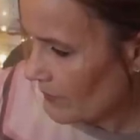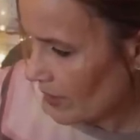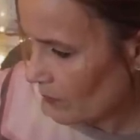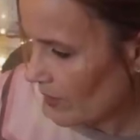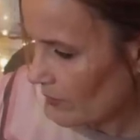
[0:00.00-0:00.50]
and
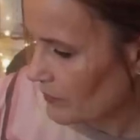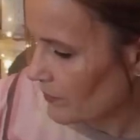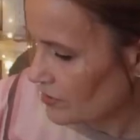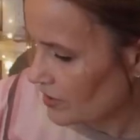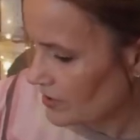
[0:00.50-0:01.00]
I wear it with
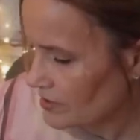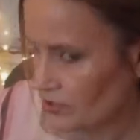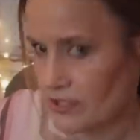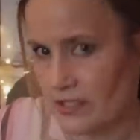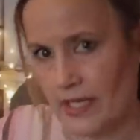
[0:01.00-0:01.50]
my jeans, it
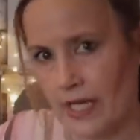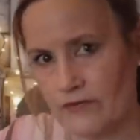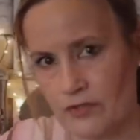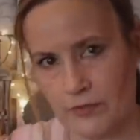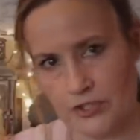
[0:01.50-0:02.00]
just
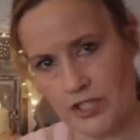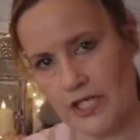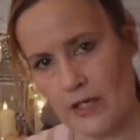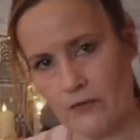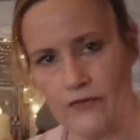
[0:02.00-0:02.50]
livens up a
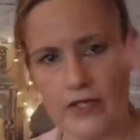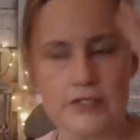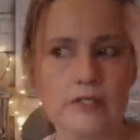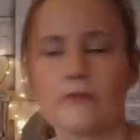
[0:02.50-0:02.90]
jean outfit